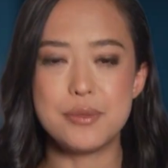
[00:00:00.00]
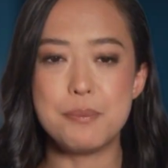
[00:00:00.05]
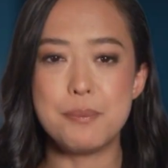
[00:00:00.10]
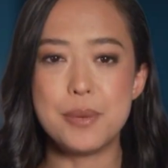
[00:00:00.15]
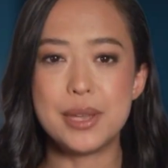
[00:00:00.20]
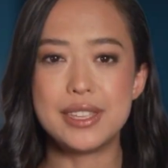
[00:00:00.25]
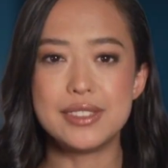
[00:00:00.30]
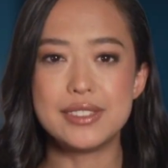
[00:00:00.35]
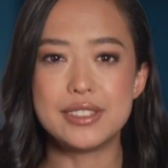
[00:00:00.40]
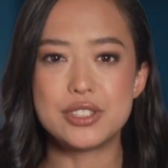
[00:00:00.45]

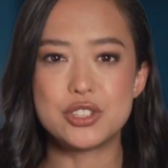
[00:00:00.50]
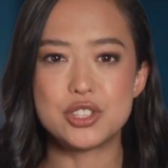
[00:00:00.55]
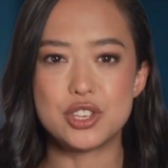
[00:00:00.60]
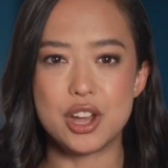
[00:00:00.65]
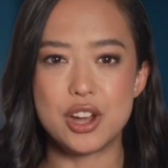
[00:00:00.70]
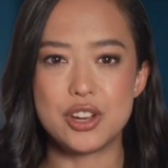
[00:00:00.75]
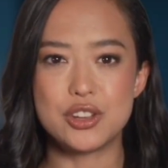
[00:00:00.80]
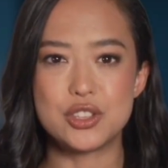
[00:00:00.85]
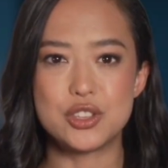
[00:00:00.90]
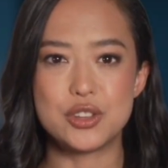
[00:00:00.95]
pink
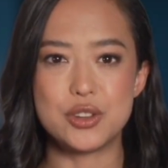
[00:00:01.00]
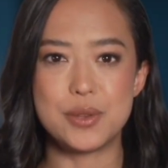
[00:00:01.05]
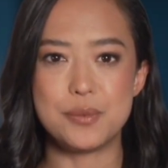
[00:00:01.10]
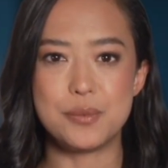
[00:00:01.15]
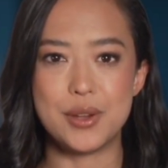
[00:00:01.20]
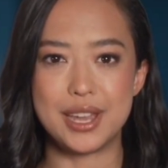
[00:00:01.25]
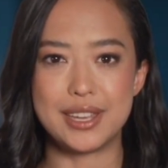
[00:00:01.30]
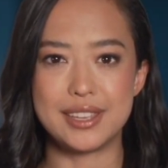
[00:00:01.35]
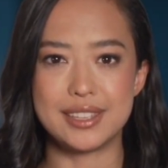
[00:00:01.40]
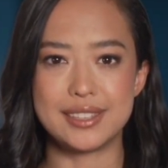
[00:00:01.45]
discharge during
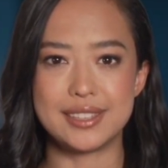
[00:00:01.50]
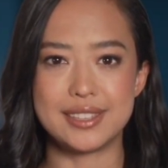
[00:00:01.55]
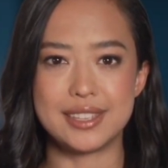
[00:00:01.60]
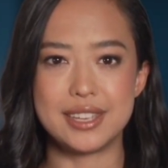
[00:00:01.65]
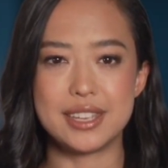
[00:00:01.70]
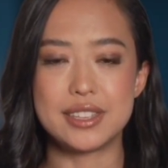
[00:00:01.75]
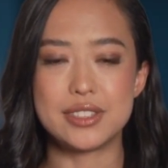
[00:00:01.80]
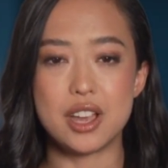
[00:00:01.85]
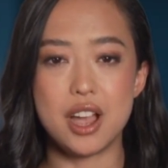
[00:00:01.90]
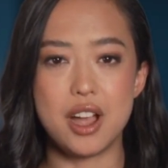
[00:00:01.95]
pregnancy
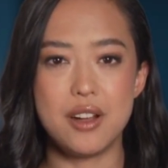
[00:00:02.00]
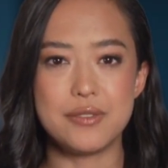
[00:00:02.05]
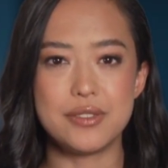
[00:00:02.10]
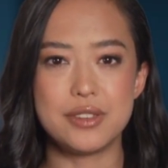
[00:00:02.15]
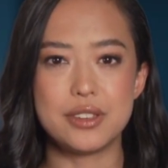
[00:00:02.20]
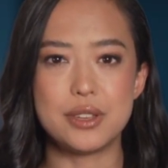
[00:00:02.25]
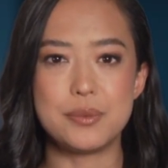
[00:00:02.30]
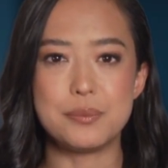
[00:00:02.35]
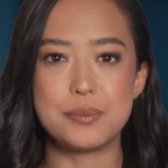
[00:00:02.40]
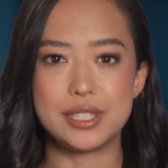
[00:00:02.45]
is
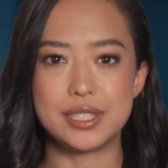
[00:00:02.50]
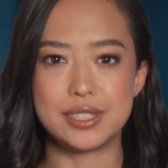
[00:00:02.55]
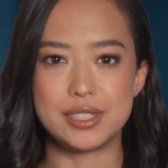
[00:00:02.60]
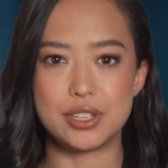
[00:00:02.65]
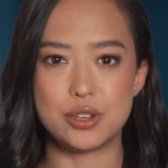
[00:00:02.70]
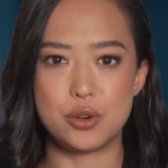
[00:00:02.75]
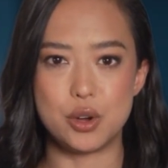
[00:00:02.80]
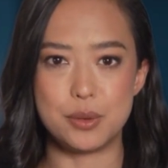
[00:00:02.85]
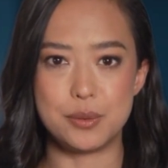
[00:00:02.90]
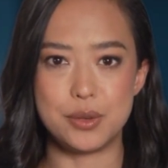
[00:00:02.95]
often completely
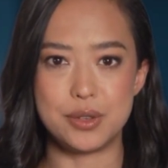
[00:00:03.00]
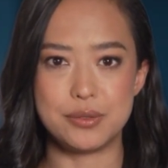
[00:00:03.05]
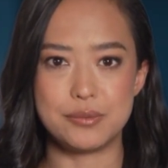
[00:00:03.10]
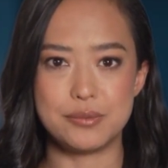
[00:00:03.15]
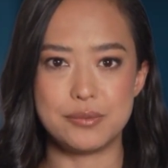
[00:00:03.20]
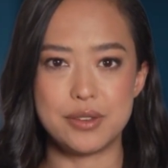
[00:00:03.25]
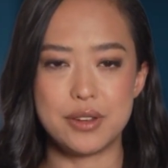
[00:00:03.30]
normal.